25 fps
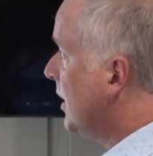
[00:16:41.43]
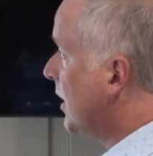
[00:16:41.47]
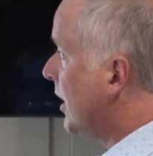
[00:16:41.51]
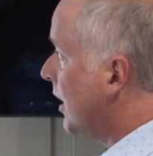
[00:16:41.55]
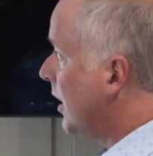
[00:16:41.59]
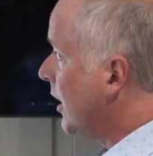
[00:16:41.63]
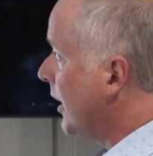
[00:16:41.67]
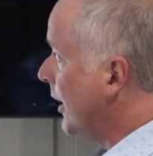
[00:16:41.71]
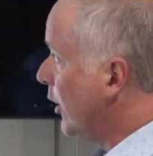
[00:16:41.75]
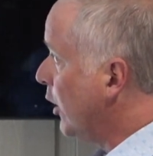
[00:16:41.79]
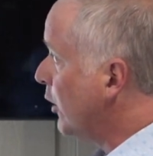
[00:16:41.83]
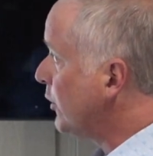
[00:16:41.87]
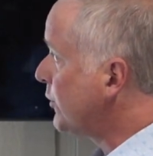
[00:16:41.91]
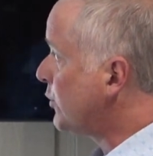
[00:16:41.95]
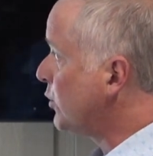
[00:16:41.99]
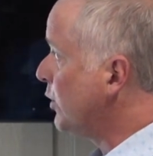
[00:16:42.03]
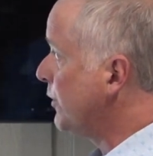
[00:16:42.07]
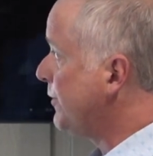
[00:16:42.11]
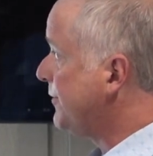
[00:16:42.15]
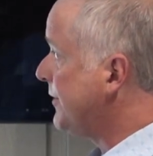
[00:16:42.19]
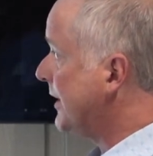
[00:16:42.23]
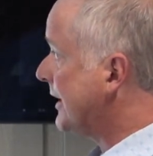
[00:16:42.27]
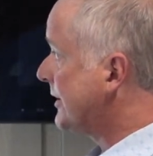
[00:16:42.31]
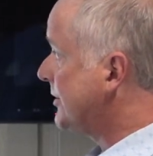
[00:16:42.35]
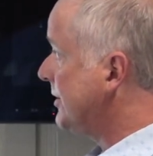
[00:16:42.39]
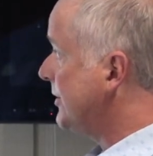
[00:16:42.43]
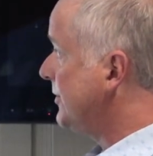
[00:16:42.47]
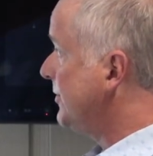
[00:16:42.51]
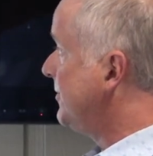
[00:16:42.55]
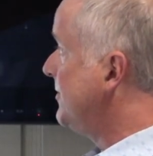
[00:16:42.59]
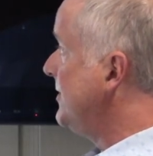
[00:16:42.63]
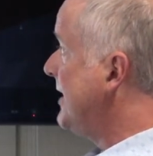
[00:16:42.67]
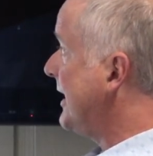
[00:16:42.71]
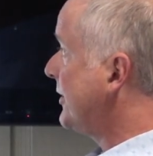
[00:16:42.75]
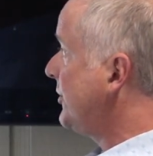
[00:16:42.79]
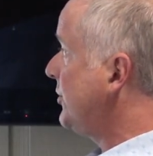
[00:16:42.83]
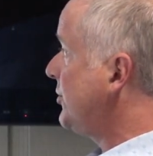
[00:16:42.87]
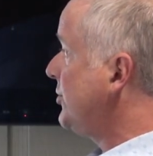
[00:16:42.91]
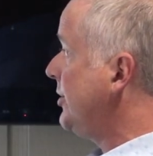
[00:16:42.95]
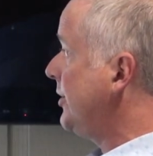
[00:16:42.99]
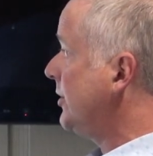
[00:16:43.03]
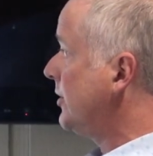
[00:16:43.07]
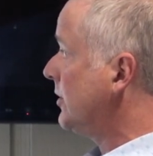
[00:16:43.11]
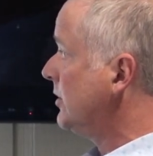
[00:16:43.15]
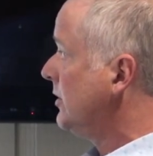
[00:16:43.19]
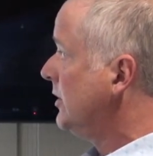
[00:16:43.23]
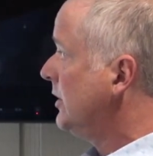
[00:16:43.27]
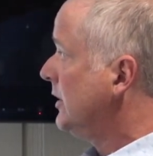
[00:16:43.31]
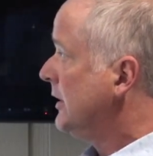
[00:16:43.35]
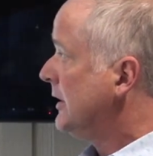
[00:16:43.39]
All right, also effective next
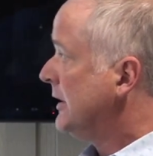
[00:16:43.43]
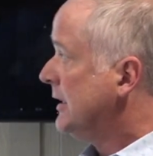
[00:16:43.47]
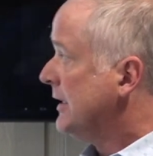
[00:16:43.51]
year,